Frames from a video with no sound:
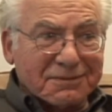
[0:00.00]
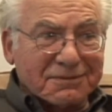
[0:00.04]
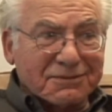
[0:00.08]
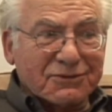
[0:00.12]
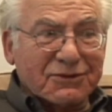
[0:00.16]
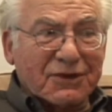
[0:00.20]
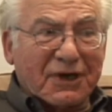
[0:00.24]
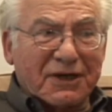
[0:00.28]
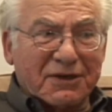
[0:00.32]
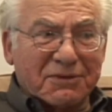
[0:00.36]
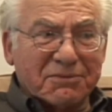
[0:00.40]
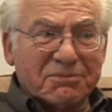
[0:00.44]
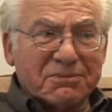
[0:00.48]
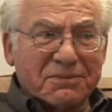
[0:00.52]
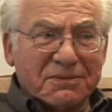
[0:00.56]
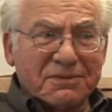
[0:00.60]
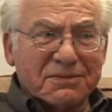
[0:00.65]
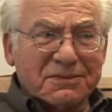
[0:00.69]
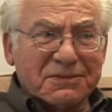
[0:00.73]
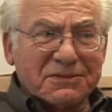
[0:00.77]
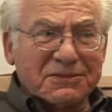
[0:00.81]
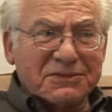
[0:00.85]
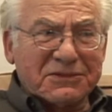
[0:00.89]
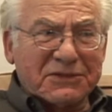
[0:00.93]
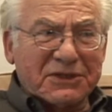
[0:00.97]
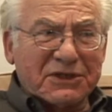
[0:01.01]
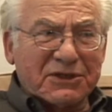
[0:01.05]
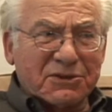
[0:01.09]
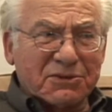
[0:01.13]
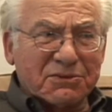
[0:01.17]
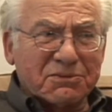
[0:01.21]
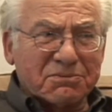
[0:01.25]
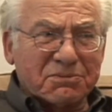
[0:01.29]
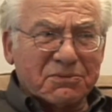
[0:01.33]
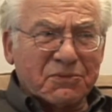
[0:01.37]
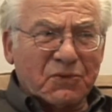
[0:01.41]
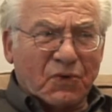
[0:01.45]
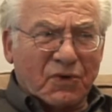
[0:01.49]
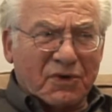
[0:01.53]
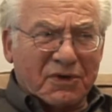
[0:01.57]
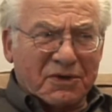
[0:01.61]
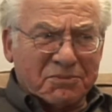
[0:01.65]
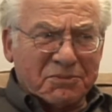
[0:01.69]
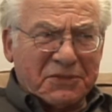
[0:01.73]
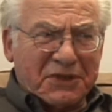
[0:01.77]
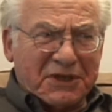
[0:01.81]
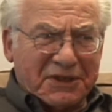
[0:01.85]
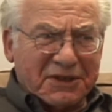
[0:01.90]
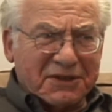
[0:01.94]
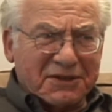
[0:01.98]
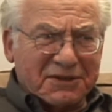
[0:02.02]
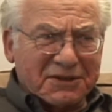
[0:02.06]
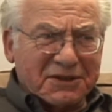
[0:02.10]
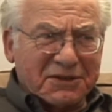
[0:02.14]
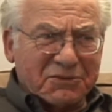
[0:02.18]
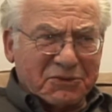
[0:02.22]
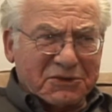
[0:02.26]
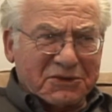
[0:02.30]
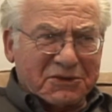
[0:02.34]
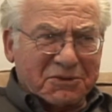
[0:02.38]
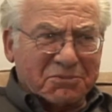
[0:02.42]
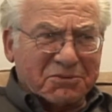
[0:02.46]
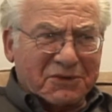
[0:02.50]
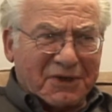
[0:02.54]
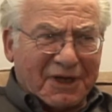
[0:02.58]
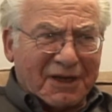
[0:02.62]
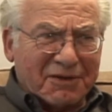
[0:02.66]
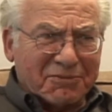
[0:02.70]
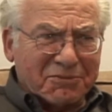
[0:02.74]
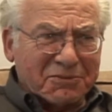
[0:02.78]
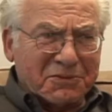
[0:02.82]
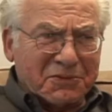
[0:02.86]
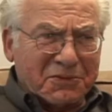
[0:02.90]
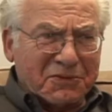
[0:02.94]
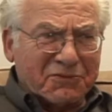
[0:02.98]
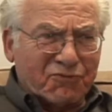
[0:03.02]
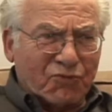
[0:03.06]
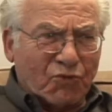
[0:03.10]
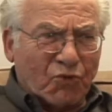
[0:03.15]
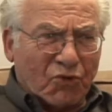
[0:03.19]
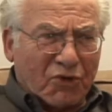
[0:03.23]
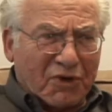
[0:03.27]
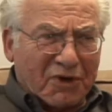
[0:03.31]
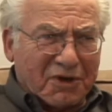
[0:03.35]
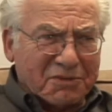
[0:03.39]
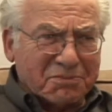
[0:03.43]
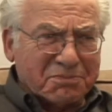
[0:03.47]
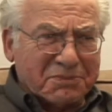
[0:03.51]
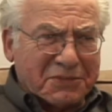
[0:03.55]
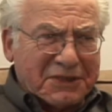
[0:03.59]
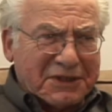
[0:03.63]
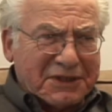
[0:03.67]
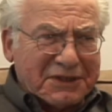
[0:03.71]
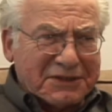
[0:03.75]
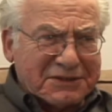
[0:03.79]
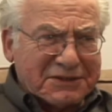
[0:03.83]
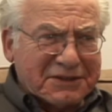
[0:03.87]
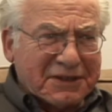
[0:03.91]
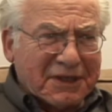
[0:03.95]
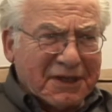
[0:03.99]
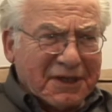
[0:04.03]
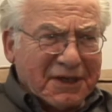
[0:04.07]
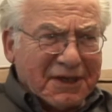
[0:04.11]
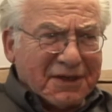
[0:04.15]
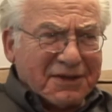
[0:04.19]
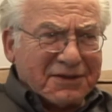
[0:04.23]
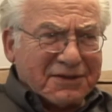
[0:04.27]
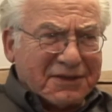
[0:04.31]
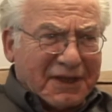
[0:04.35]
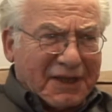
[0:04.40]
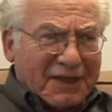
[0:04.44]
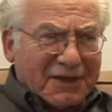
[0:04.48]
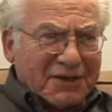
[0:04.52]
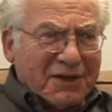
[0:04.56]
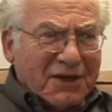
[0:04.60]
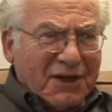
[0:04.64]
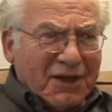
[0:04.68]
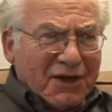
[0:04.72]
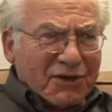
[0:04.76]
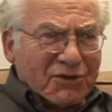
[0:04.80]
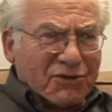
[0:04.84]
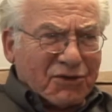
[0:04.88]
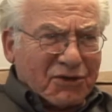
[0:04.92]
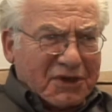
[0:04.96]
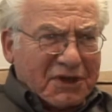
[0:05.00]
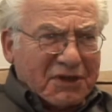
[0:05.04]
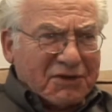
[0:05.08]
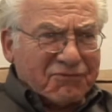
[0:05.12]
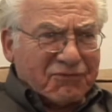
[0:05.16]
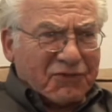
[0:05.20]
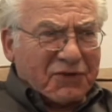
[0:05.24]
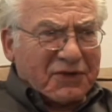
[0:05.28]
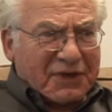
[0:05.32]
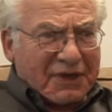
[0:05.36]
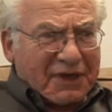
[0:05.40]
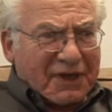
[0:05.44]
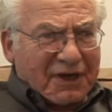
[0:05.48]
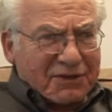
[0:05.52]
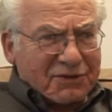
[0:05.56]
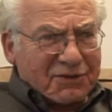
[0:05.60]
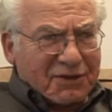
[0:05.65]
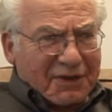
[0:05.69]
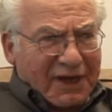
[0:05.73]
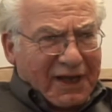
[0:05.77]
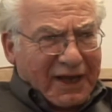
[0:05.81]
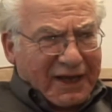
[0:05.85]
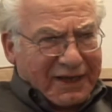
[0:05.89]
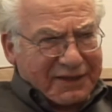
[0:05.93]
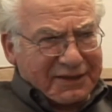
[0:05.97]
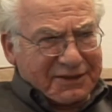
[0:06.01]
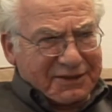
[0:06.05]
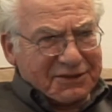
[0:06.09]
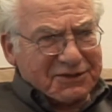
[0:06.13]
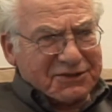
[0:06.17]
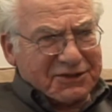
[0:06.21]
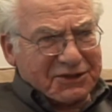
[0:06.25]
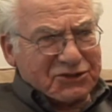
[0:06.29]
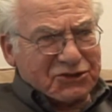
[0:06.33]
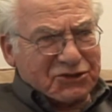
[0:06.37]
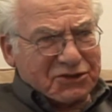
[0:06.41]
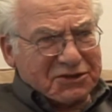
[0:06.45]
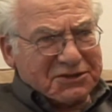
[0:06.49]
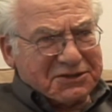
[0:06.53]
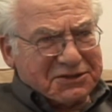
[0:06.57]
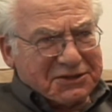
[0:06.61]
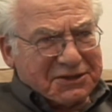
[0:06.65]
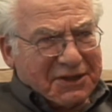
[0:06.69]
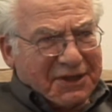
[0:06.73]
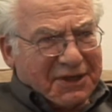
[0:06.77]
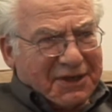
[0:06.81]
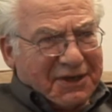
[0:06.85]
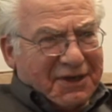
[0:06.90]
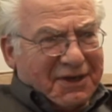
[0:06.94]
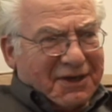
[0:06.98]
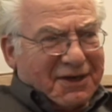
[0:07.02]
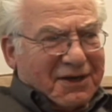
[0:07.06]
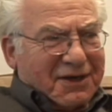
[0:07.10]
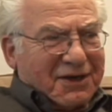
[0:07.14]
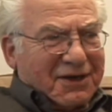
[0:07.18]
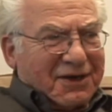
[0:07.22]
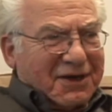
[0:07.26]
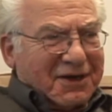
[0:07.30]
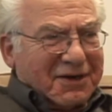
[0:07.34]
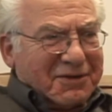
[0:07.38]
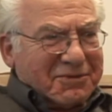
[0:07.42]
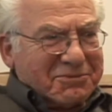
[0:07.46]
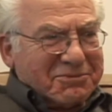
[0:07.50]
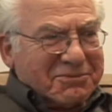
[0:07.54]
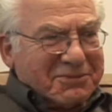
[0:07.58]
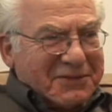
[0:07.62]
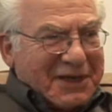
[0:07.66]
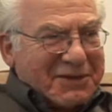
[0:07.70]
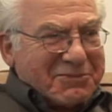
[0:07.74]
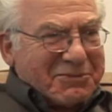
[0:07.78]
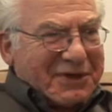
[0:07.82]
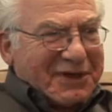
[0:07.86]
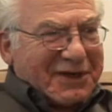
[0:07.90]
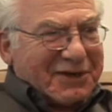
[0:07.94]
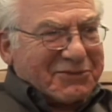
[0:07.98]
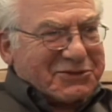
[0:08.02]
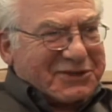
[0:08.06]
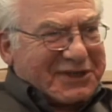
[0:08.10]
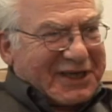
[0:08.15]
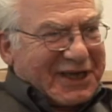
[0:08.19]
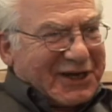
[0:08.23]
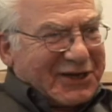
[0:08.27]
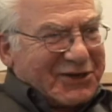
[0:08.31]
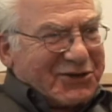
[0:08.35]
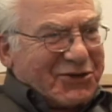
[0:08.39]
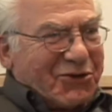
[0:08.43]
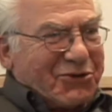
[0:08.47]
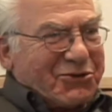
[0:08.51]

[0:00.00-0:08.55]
trying to deal more immediately with the problem of war and peace mm. than looking for the underlying conditions um, maybe I was getting